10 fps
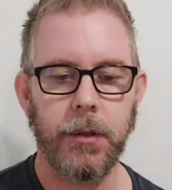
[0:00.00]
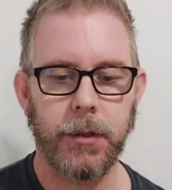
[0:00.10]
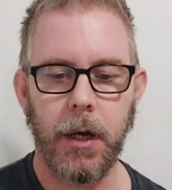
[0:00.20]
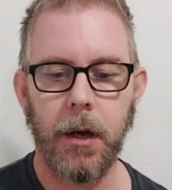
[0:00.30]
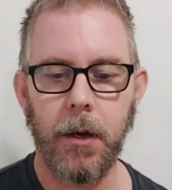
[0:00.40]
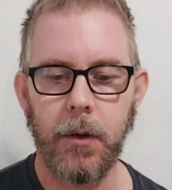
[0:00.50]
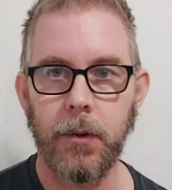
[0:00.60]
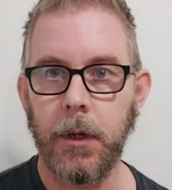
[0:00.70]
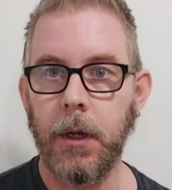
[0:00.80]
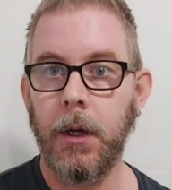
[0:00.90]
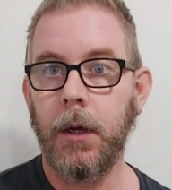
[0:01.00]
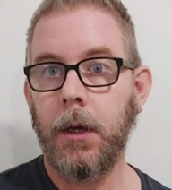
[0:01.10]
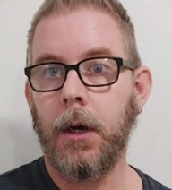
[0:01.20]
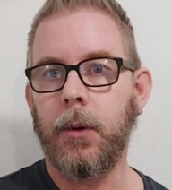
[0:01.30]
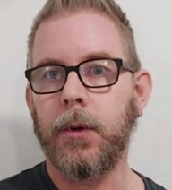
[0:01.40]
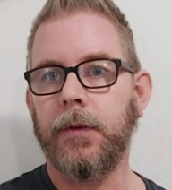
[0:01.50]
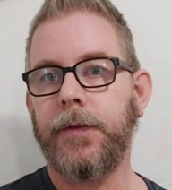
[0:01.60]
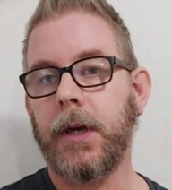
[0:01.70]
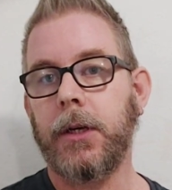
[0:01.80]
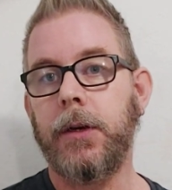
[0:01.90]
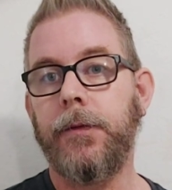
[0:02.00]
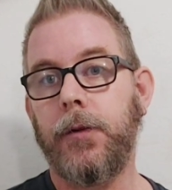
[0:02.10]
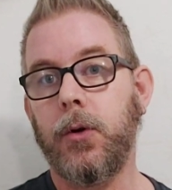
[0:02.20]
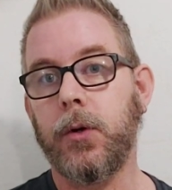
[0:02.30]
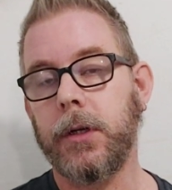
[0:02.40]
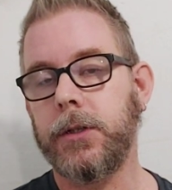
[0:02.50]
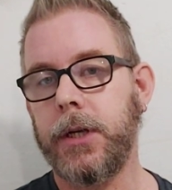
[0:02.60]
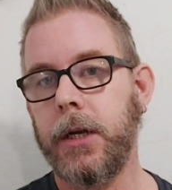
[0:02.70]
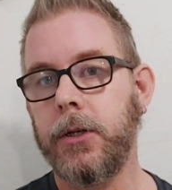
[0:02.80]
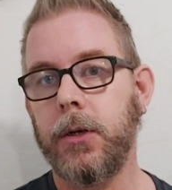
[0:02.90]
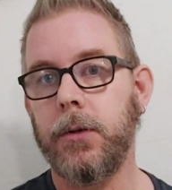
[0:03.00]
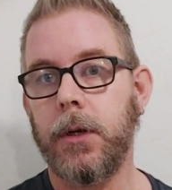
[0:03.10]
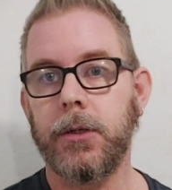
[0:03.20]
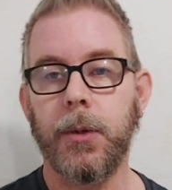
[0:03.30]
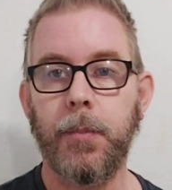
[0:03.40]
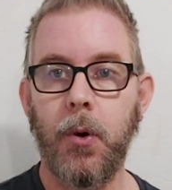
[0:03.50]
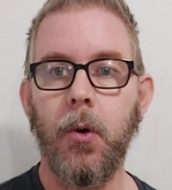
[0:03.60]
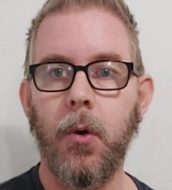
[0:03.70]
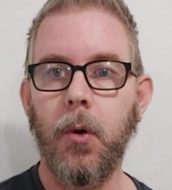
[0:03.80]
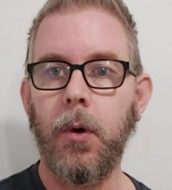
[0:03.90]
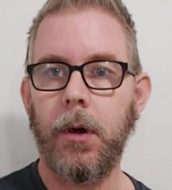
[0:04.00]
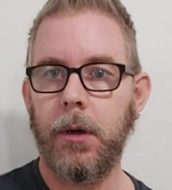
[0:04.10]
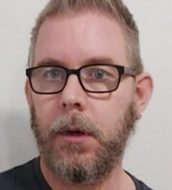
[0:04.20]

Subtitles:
So I want to thank you for your continued support